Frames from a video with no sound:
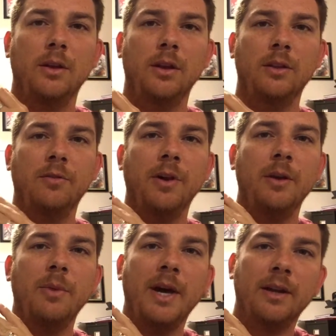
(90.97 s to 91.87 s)
In the
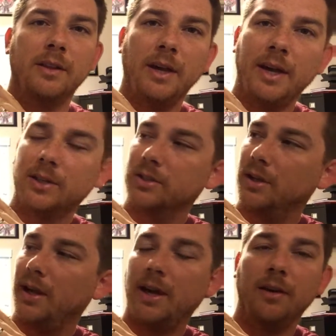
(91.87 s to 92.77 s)
very back, they
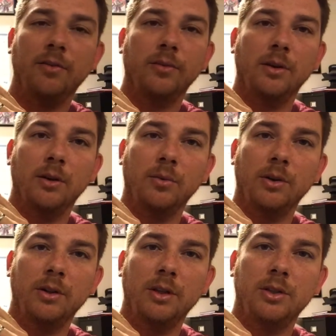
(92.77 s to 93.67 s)
actually have
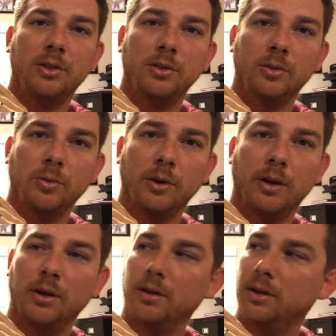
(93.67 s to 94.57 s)
one of the issues
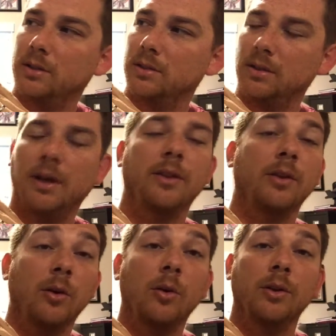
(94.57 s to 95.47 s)
where it's not
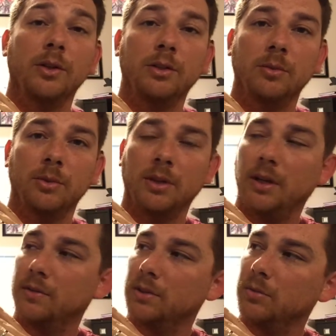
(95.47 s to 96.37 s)
the whole issue, but they
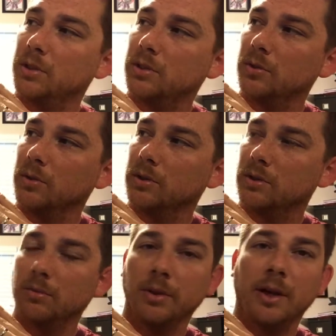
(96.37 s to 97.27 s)
have some of the issue where it's
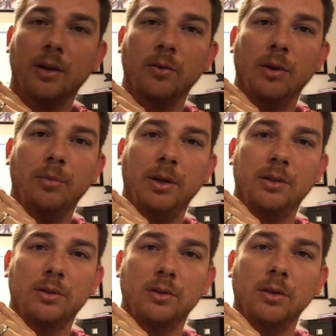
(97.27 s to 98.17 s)
in black and white
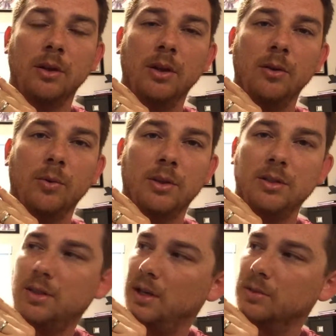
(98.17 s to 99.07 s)
pencil with the
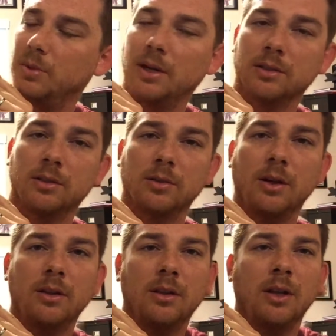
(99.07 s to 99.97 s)
text boxes. So
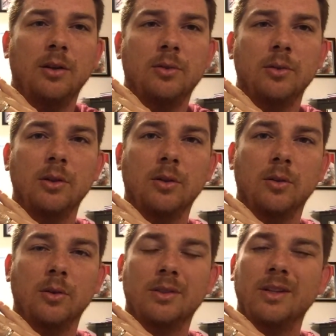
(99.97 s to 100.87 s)
I thought that was really
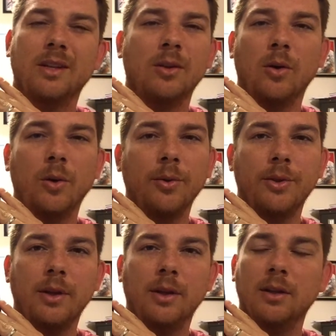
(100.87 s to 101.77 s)
cool. It's not the whole
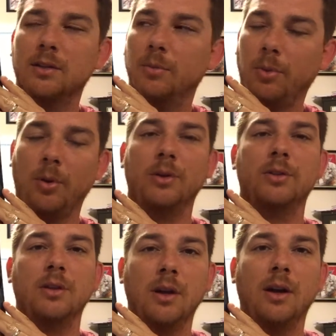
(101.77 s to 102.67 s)
thing, it's a
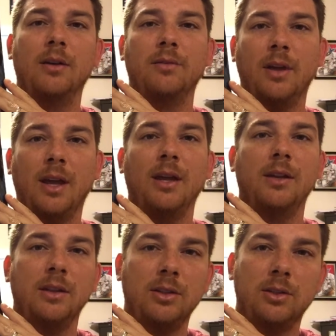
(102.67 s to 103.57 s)
portion of
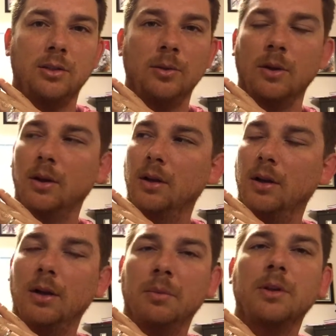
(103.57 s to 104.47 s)
an issue,
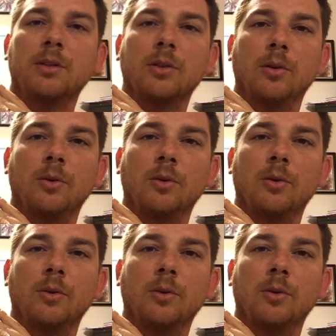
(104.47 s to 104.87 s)
but it's cool.